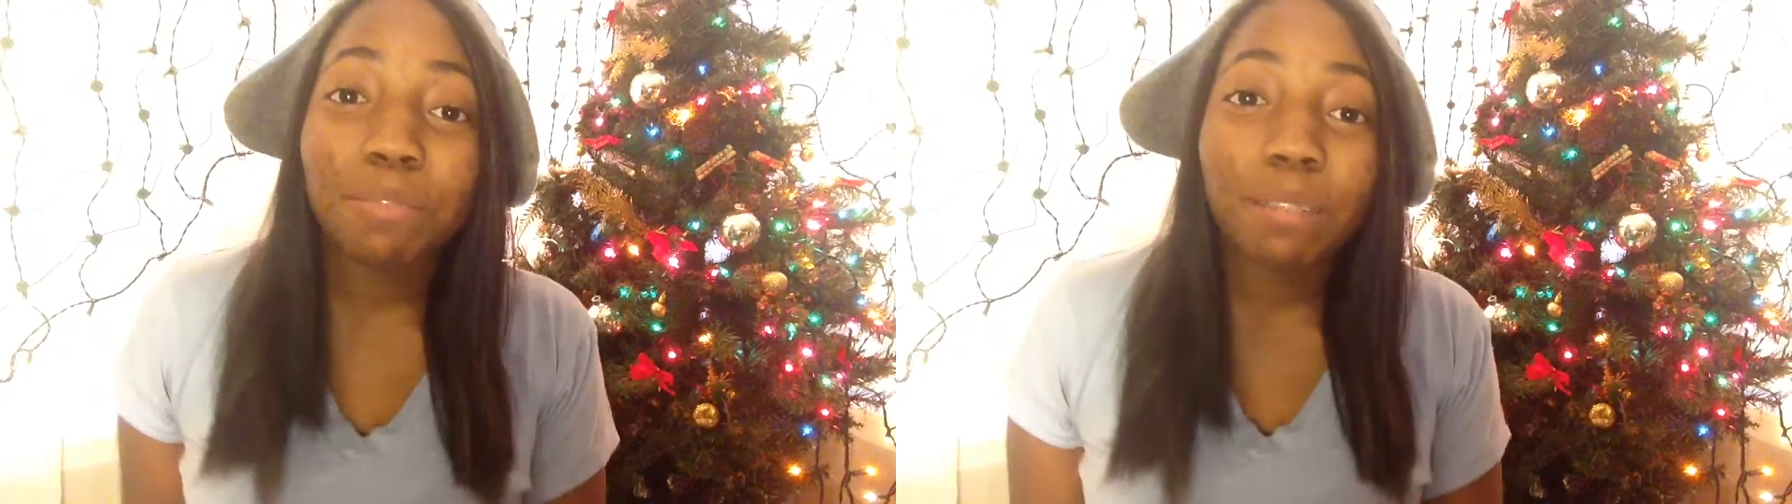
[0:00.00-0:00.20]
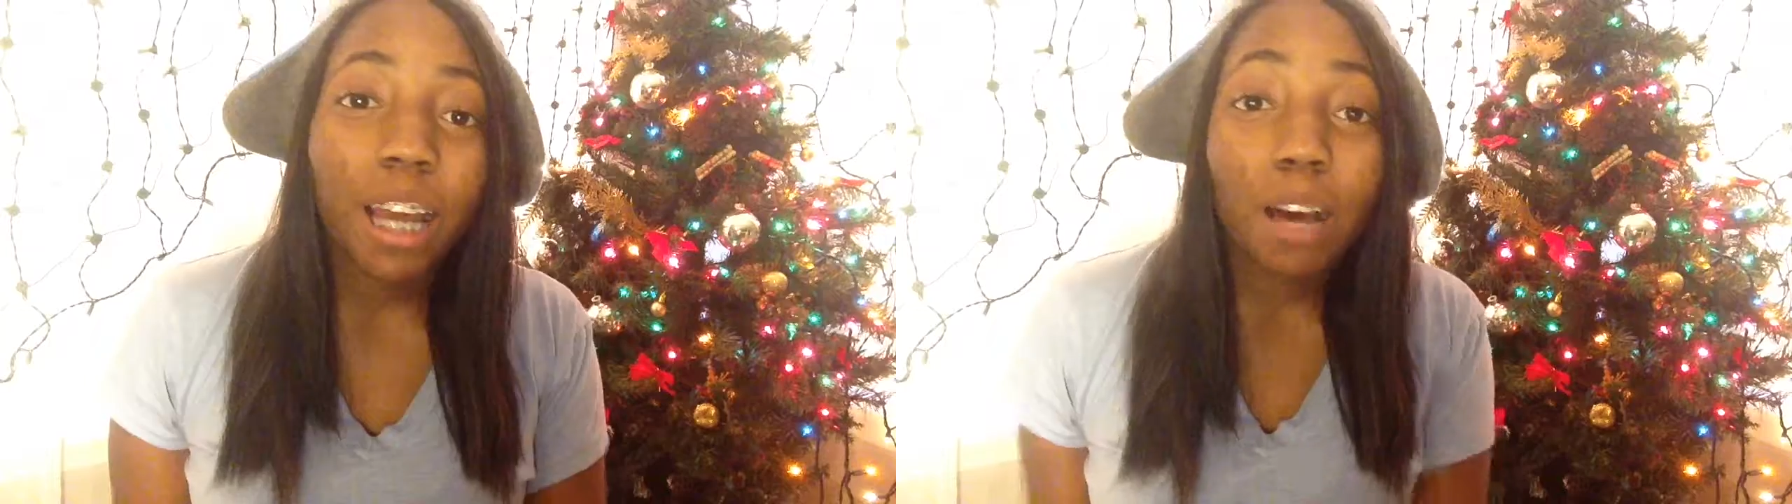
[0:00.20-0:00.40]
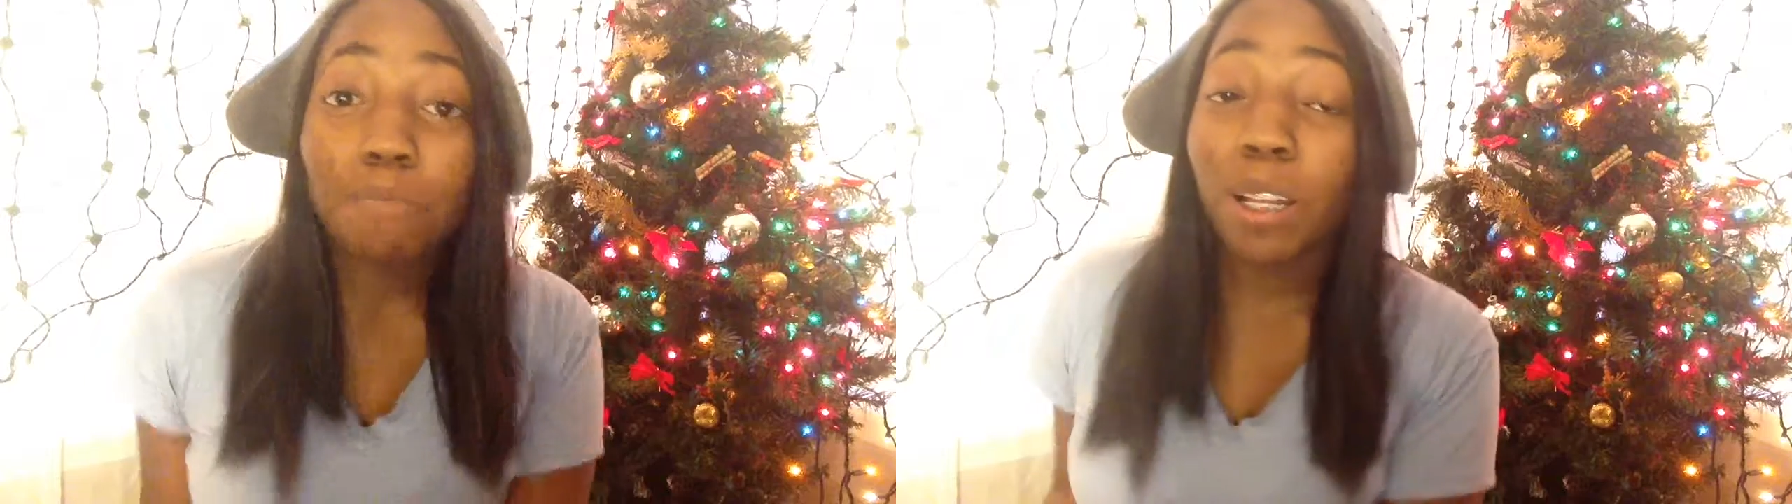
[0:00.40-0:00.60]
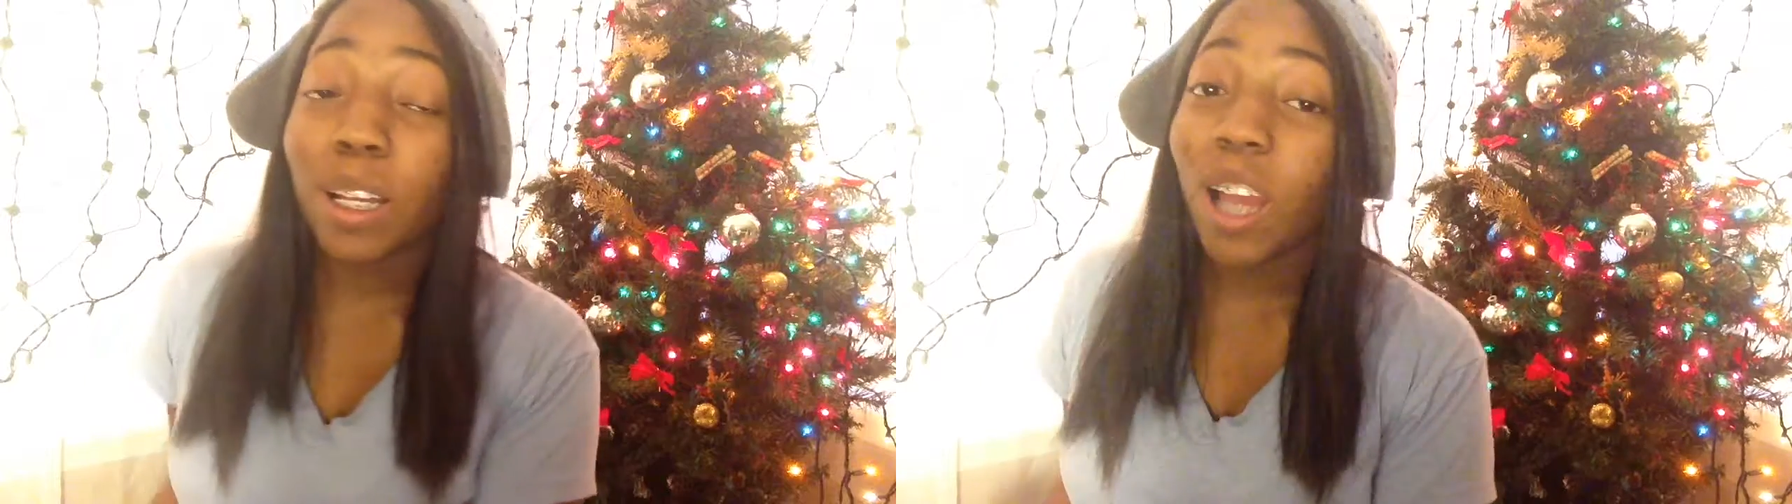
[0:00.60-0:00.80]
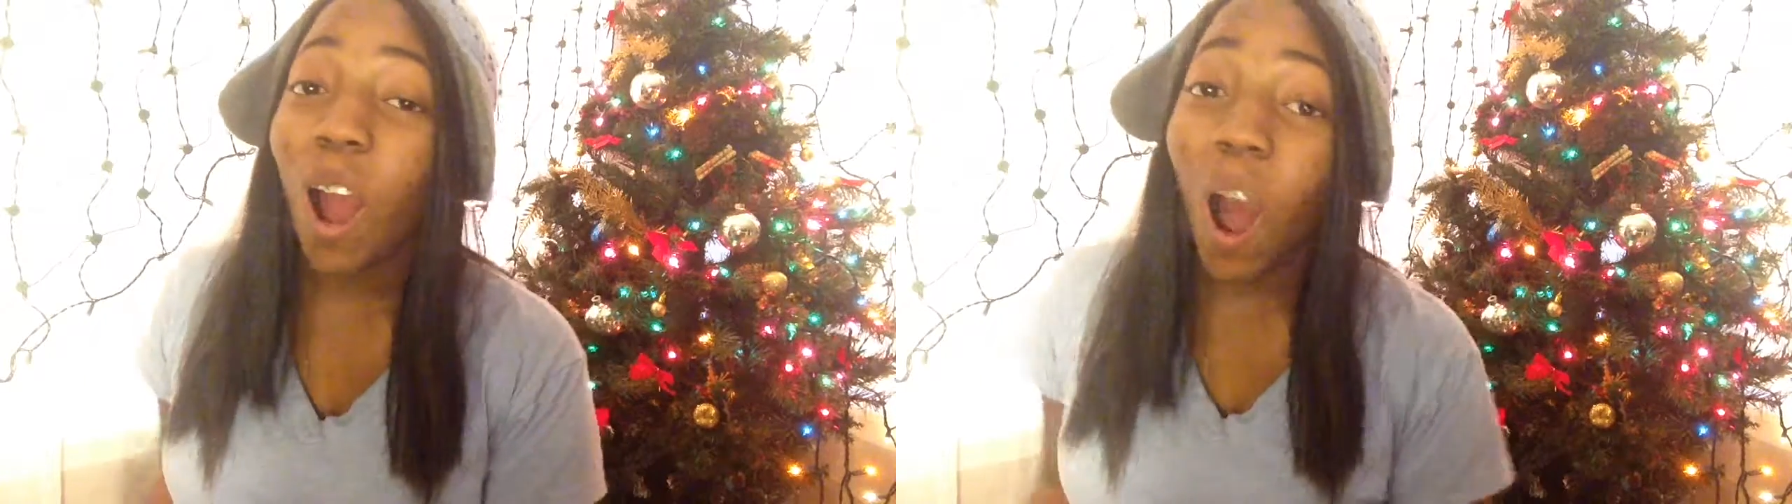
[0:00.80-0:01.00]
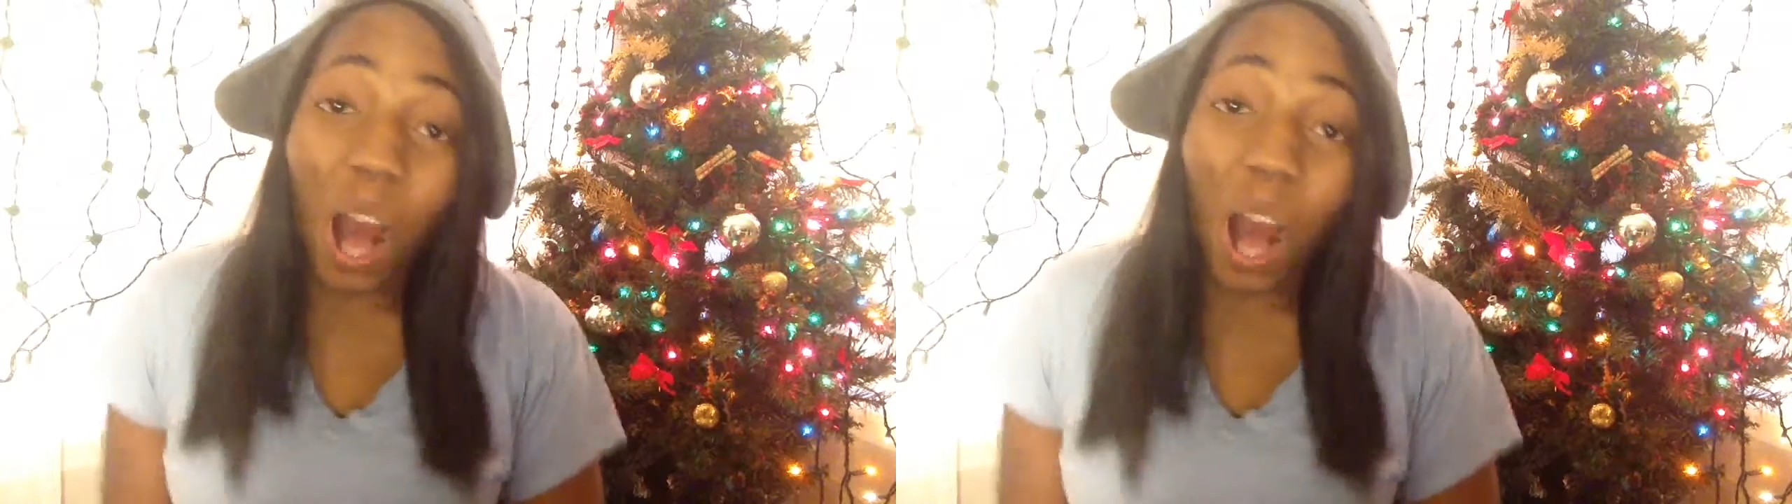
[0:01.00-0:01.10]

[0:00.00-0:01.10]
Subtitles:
to be uploading